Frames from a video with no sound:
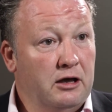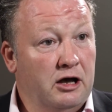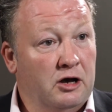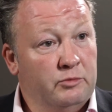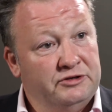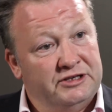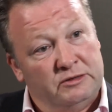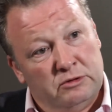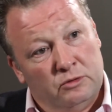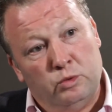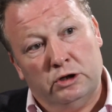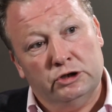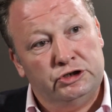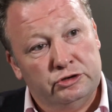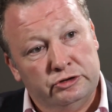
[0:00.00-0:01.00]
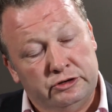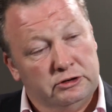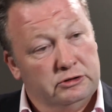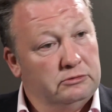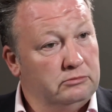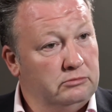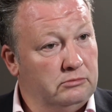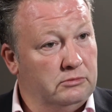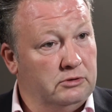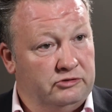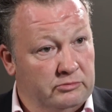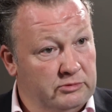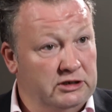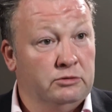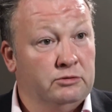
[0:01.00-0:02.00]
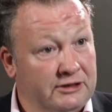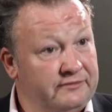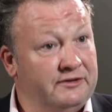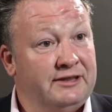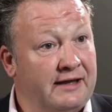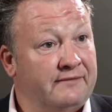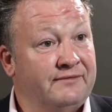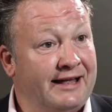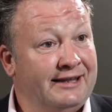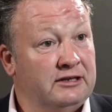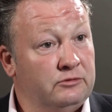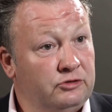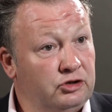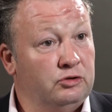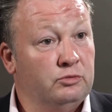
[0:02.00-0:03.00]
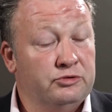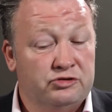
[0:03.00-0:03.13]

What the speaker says: And we said, well, what should somebody who's living that value do?